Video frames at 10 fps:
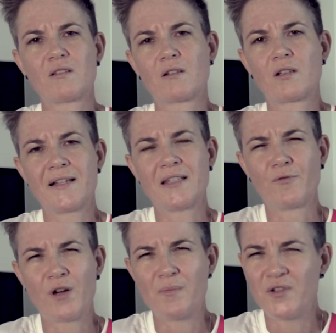Classic
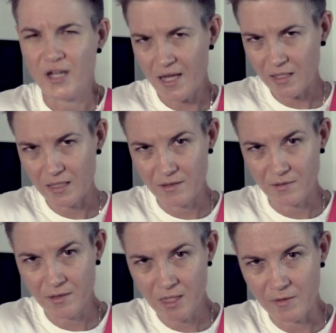Vibe Jag is
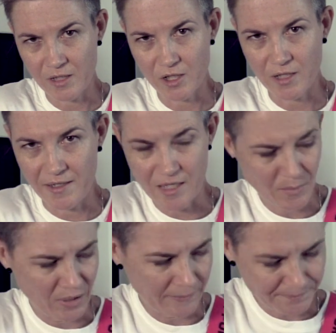also in China,
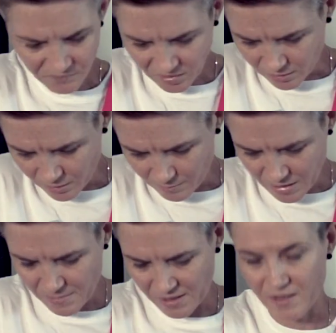but you know,
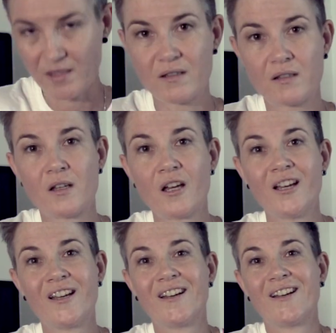maybe just,
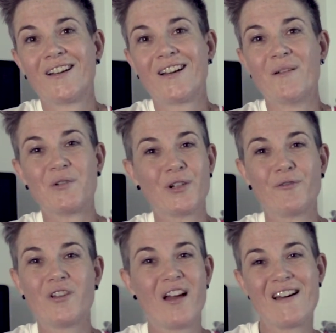I'm sure if
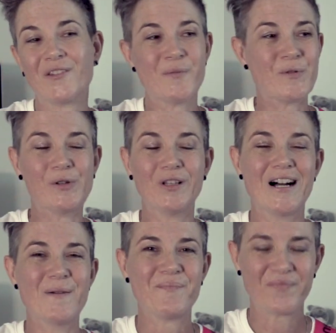you held them all
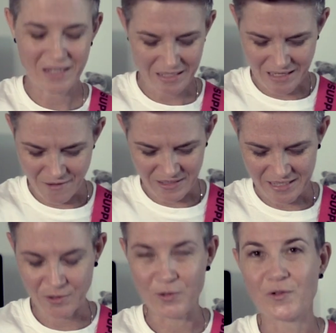up, every
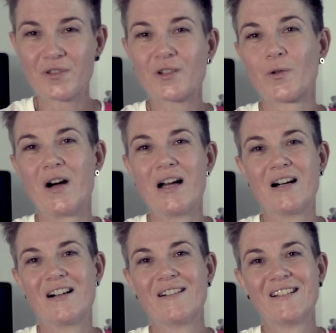single
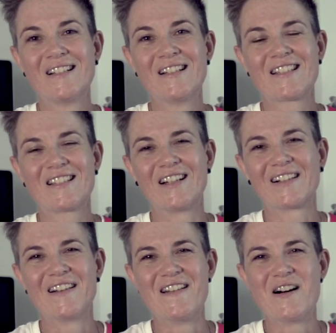Squire
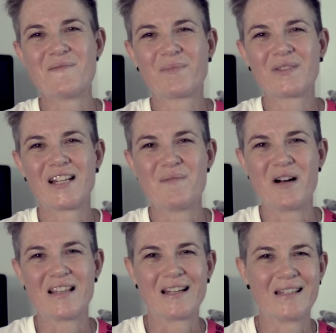Cyclone up side
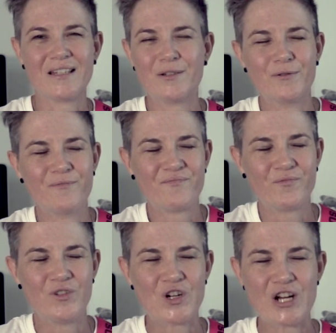by side, that'll
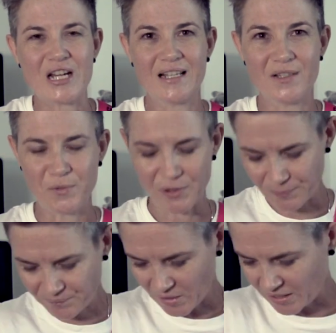vary as
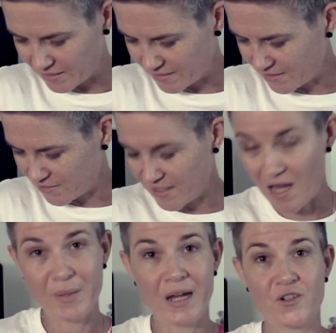well. I guess that's just
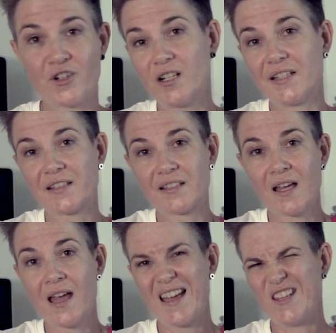how paint dries.
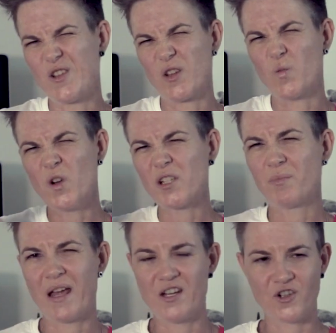You can watch
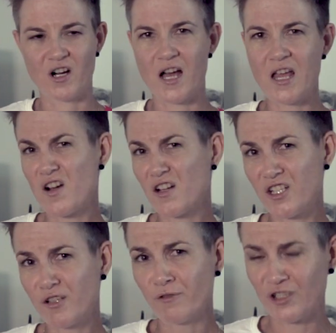paint dry on a
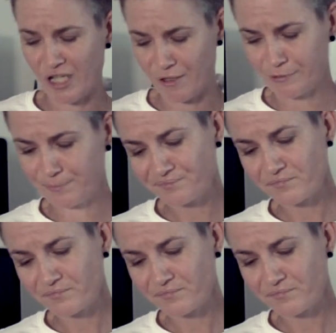different channel.